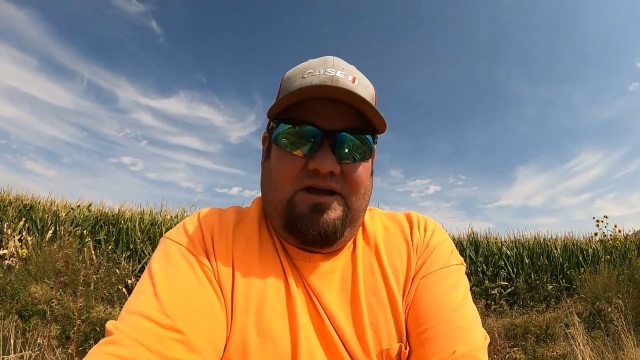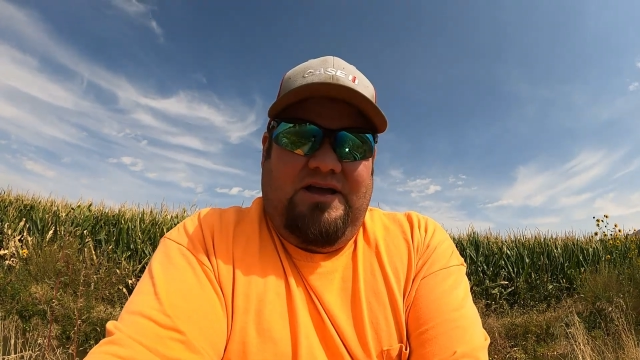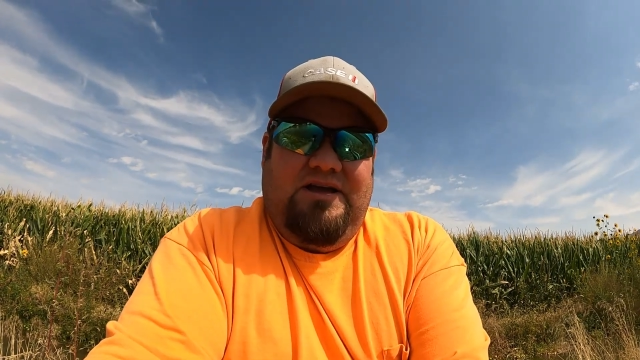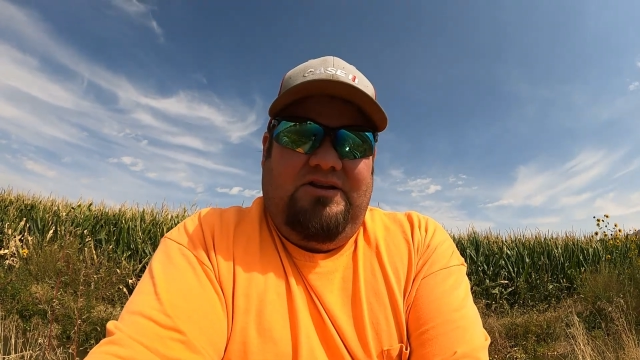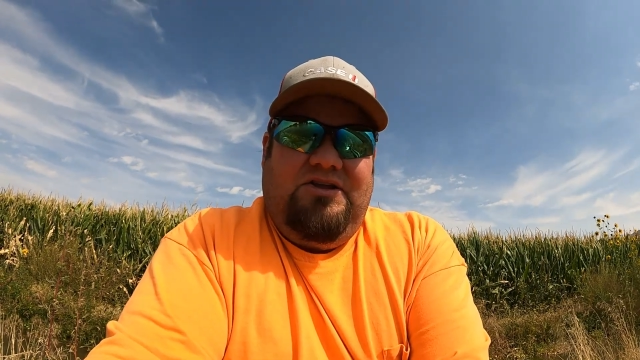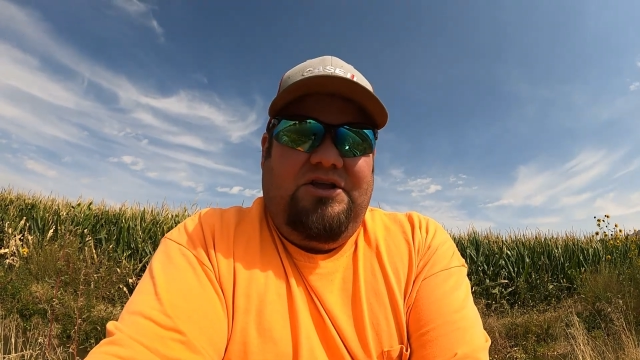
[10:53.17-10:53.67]

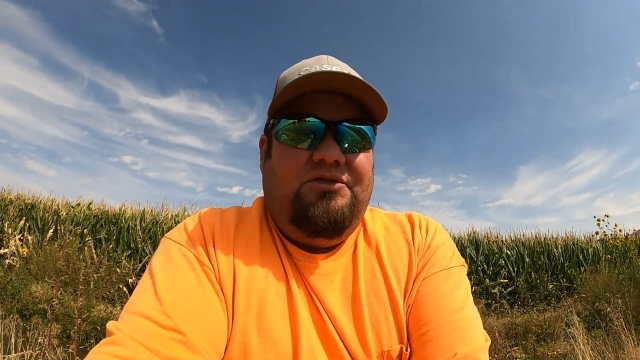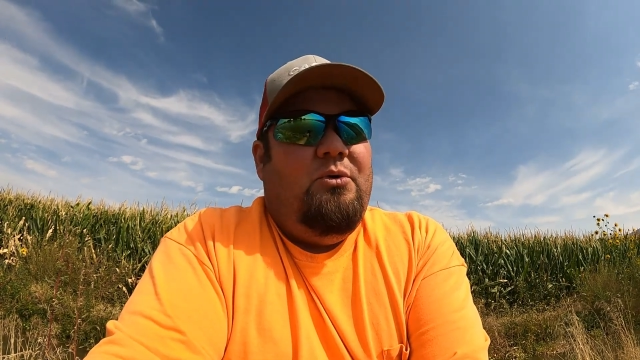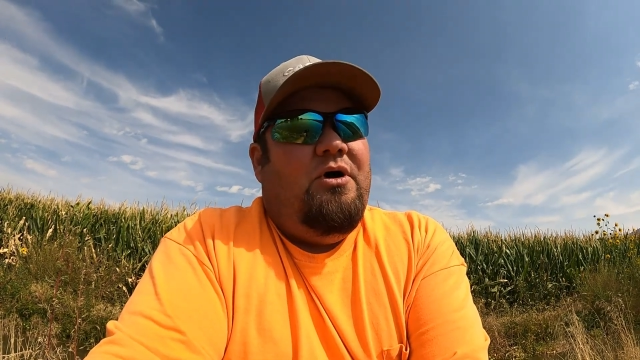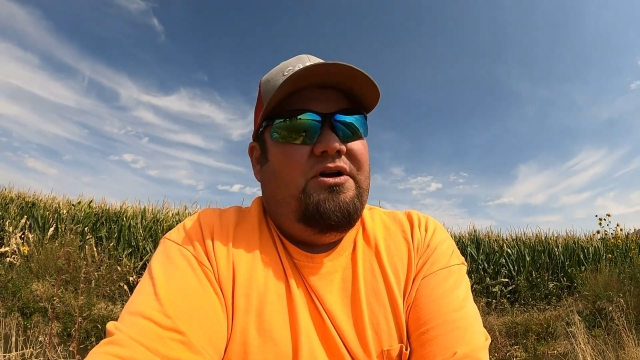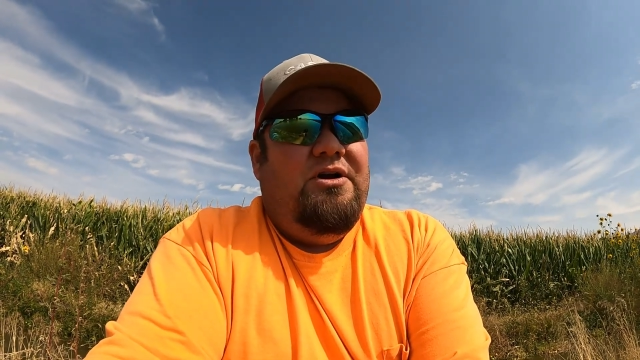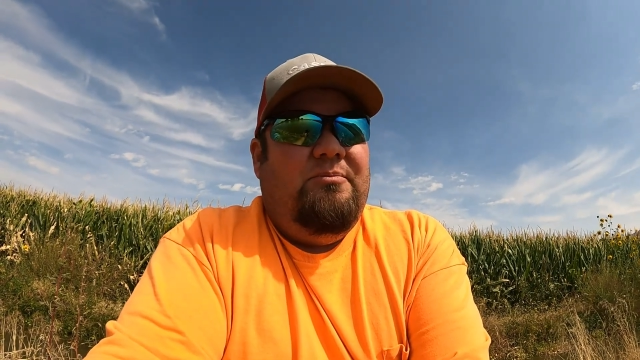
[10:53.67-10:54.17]
and take the
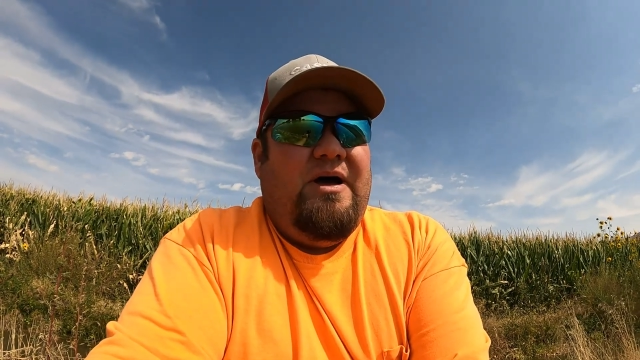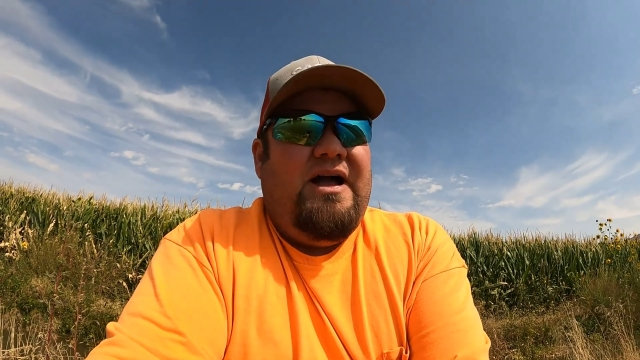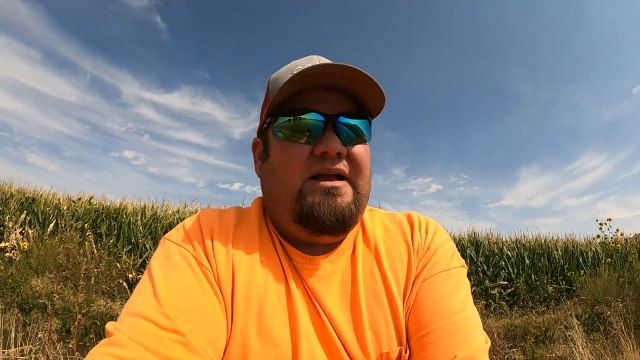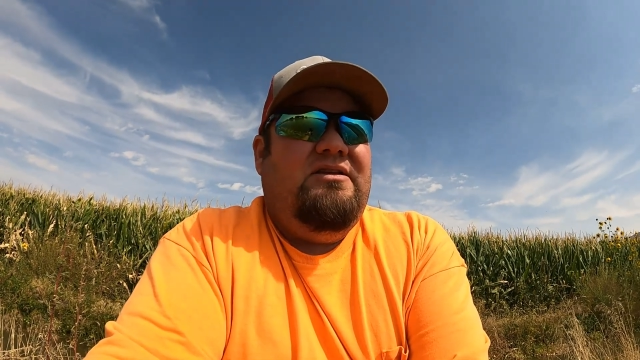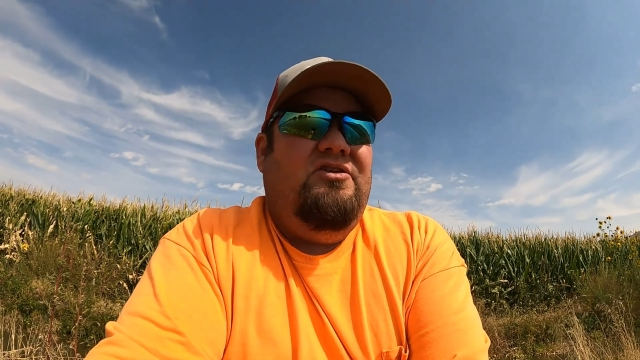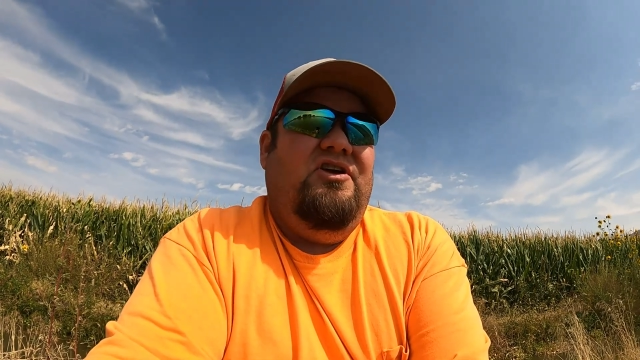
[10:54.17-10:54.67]
water
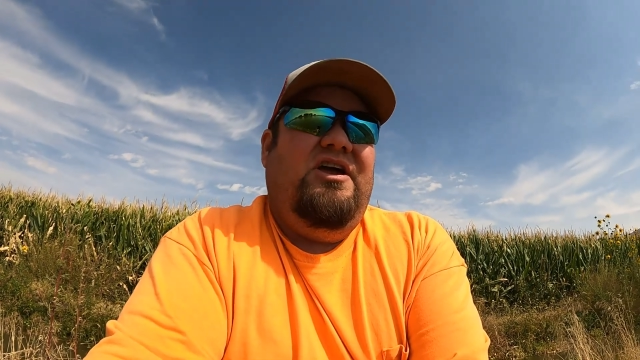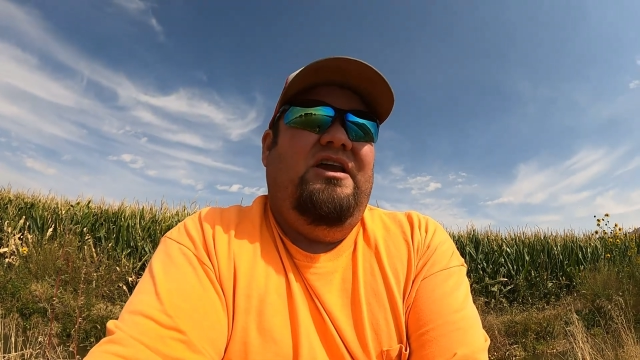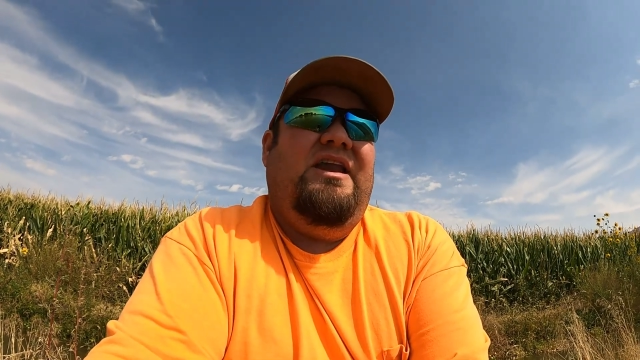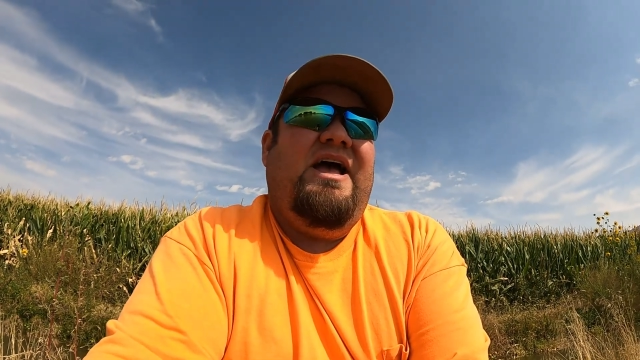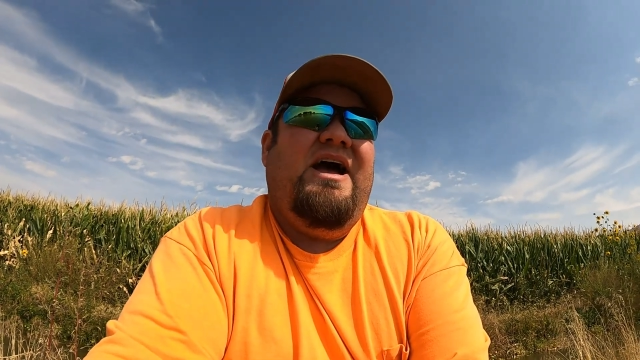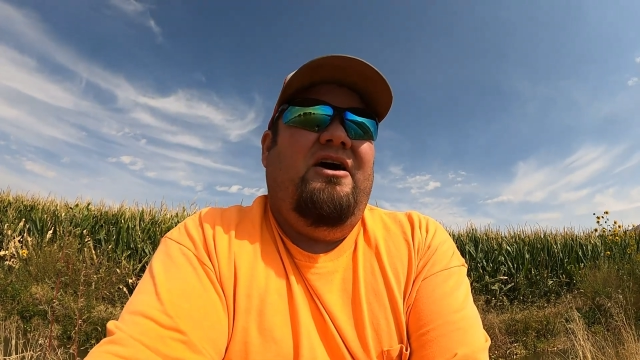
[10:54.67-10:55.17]
back to the
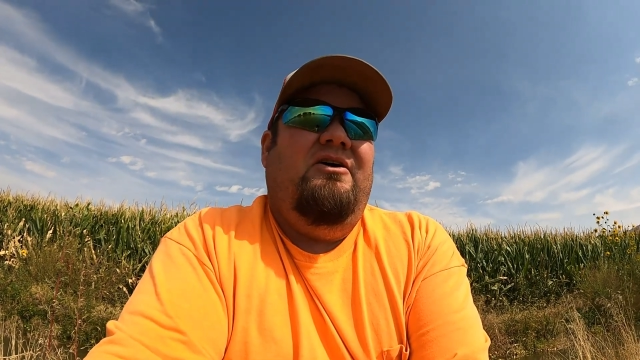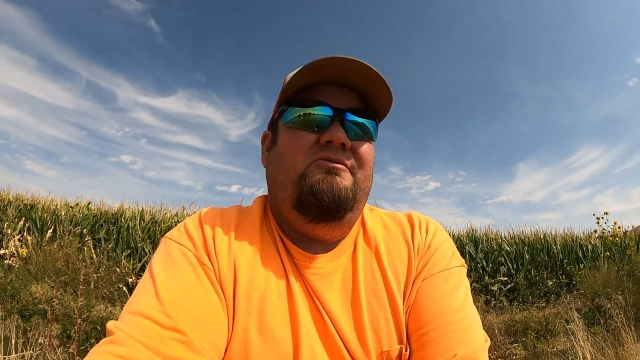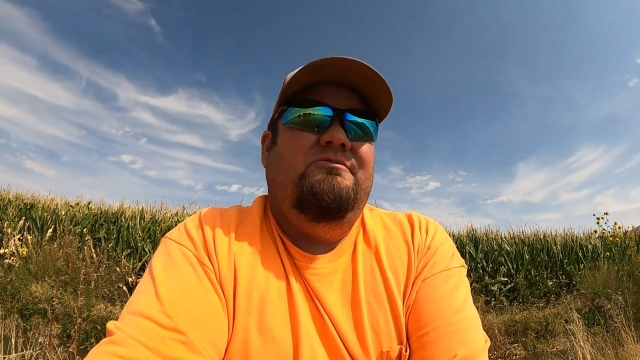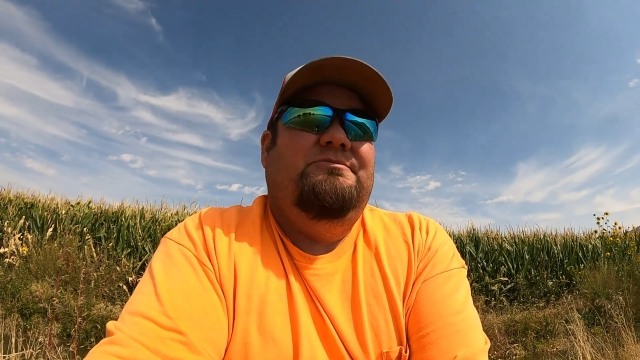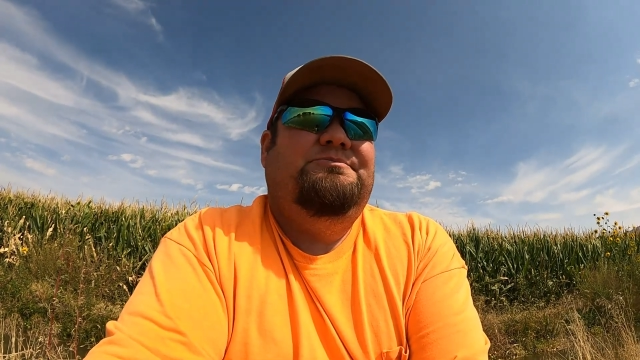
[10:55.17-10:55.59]
canal.